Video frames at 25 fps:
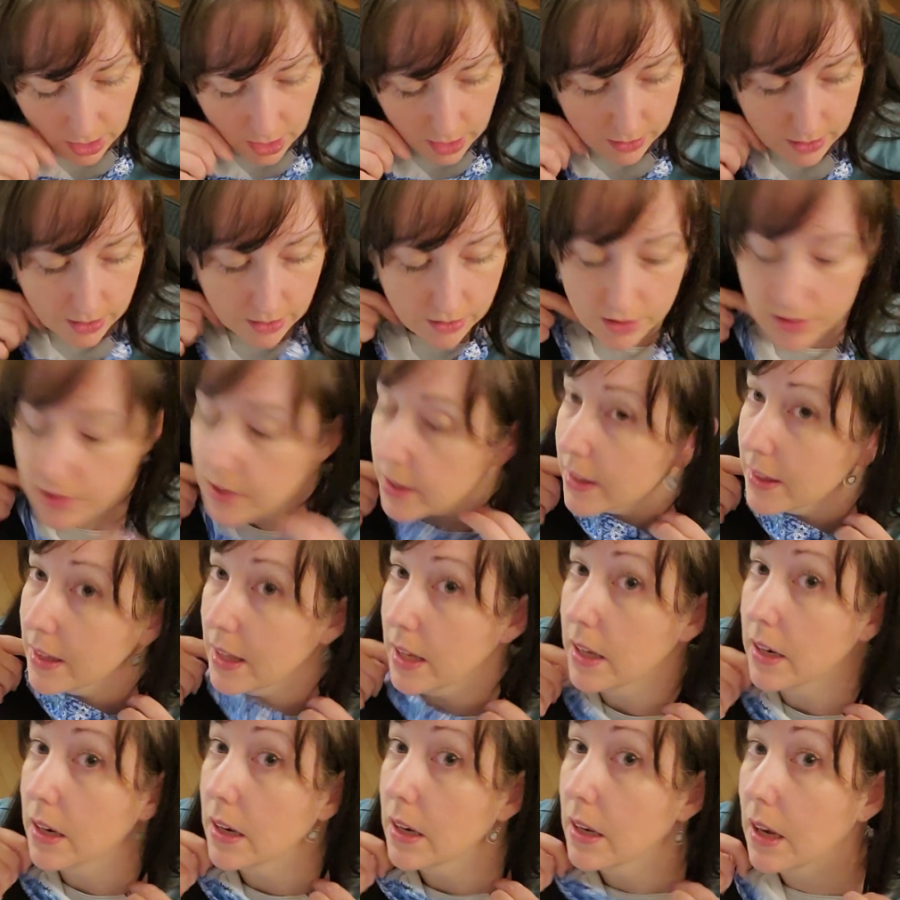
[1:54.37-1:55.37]
The other thing
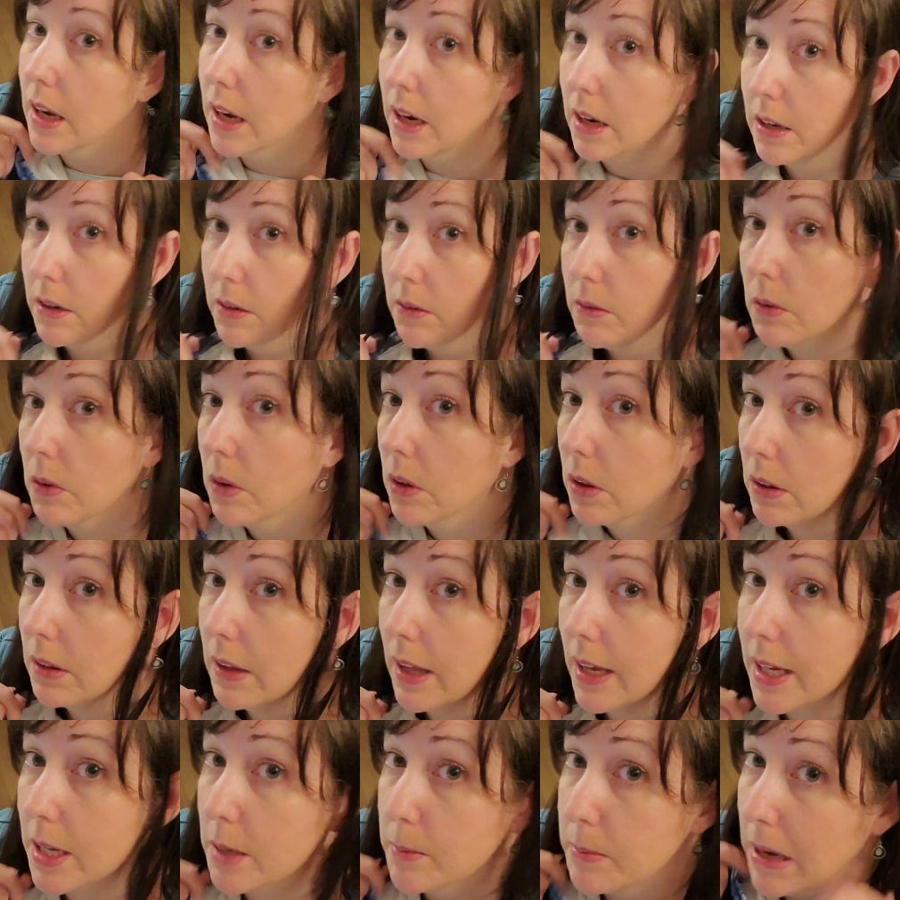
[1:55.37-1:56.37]
that I
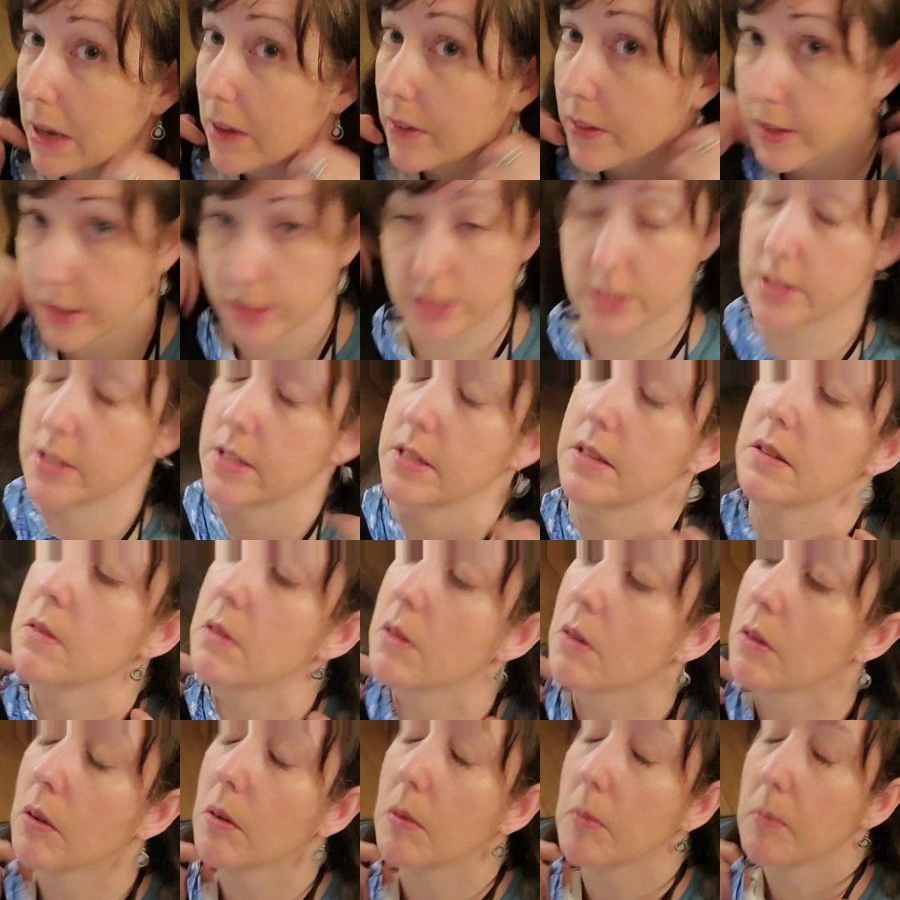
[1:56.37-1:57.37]
like about this
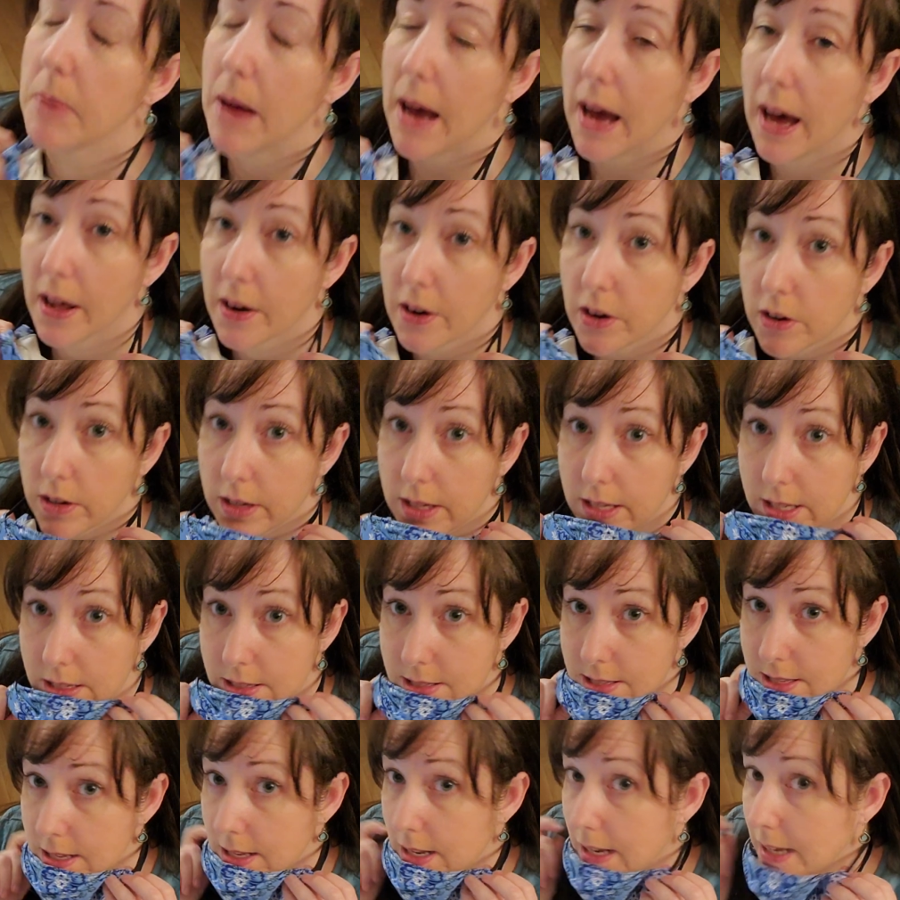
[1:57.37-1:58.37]
pattern
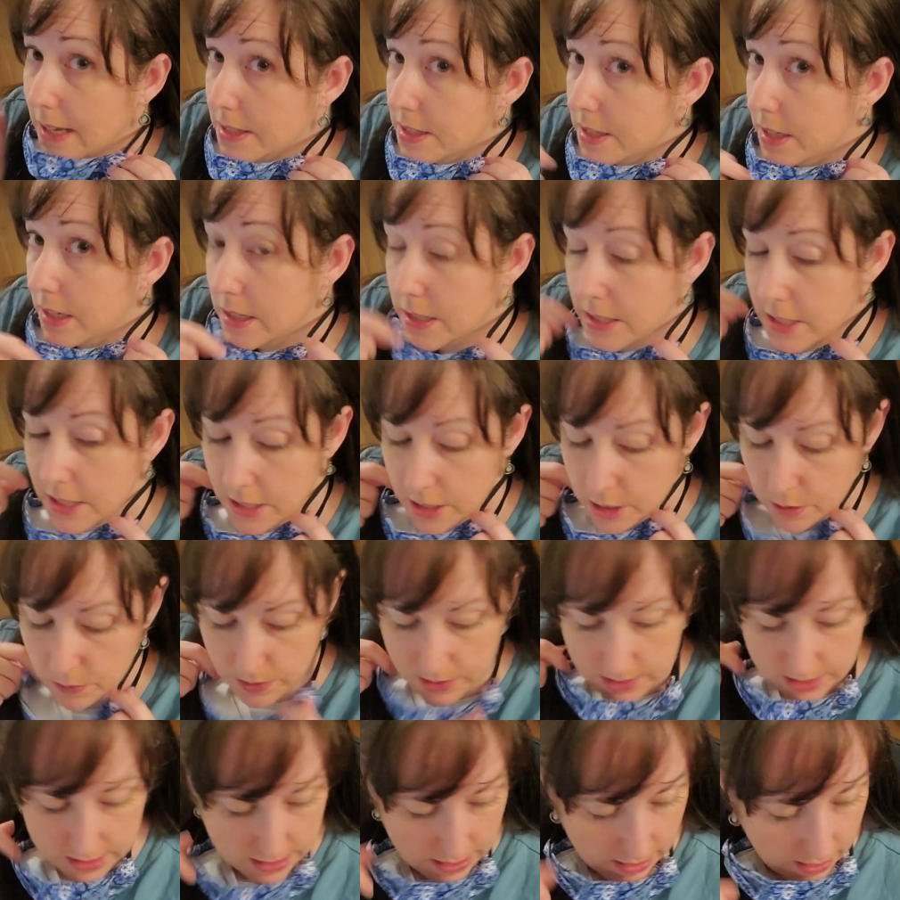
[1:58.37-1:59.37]
is it has a
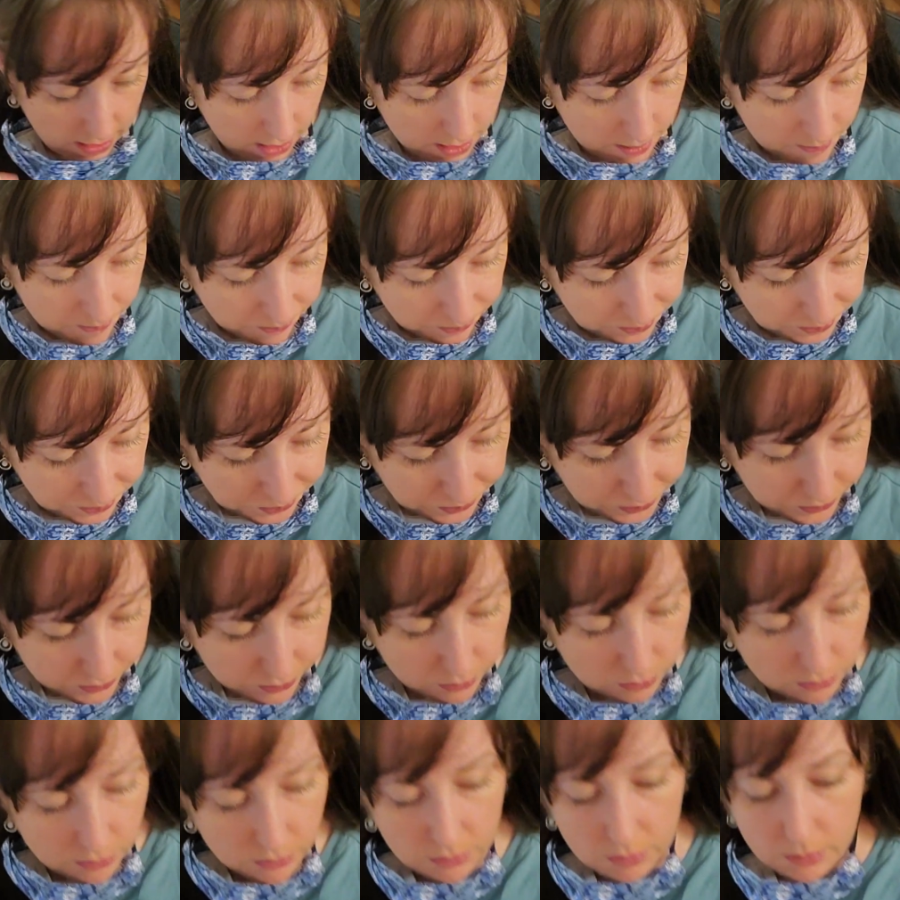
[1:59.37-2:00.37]
continuous tie
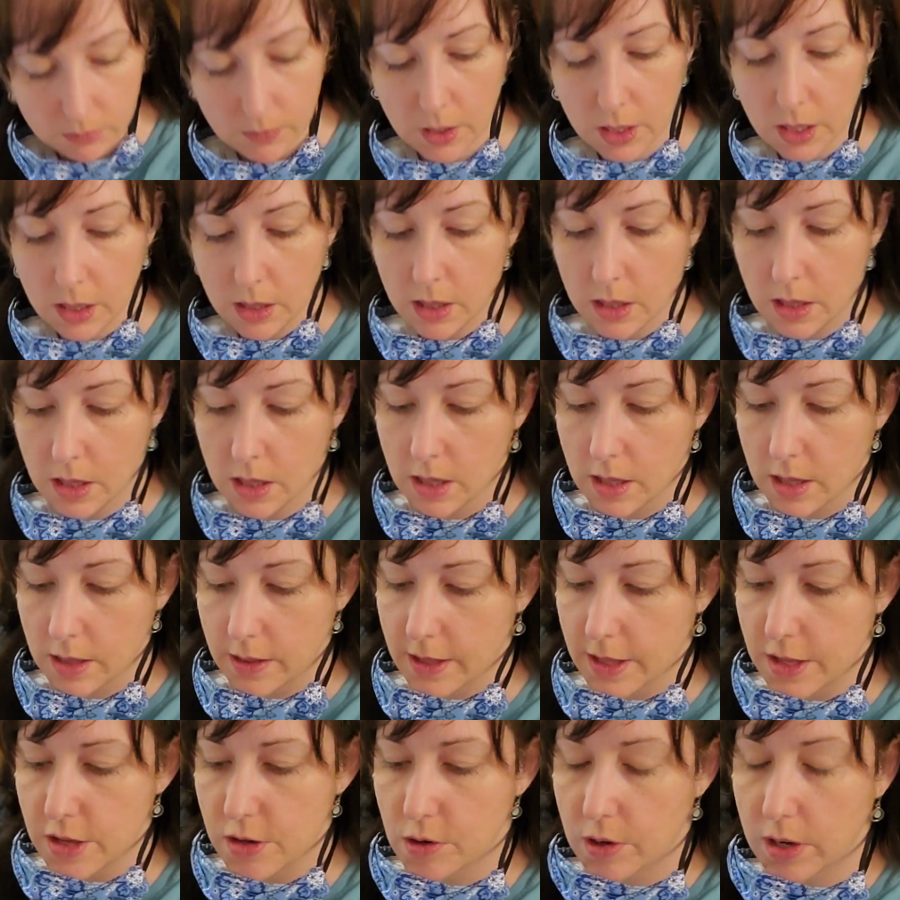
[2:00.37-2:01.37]

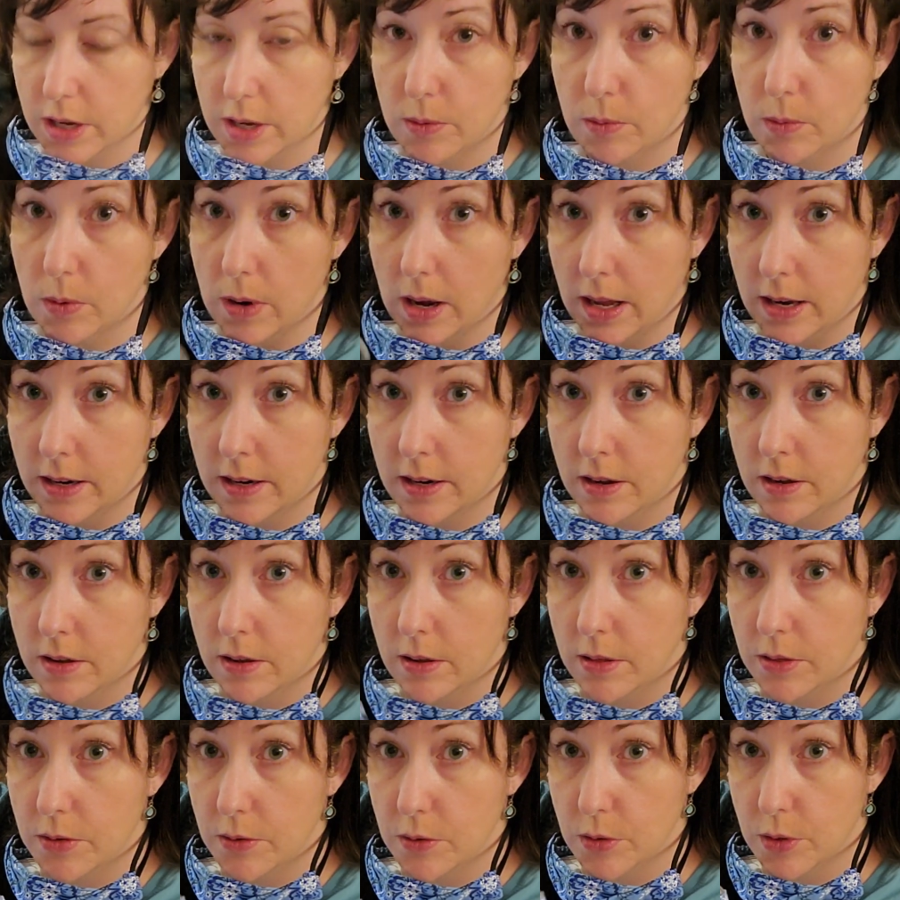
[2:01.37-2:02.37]
that you can run
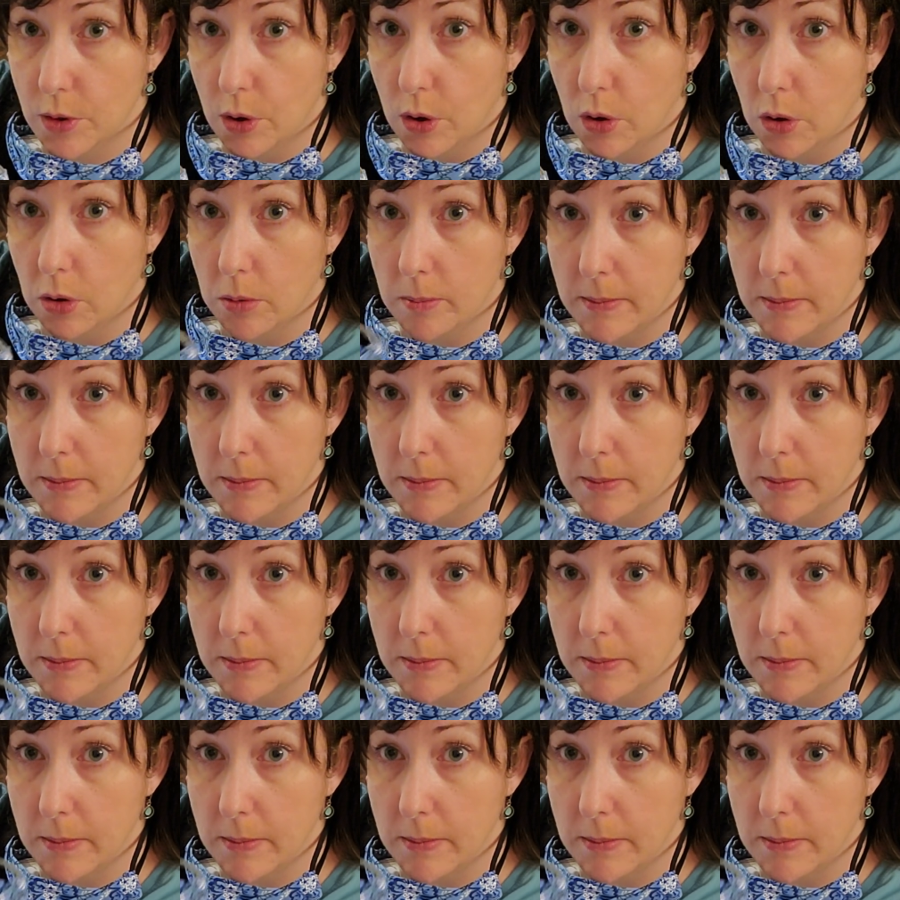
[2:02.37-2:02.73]
through the whole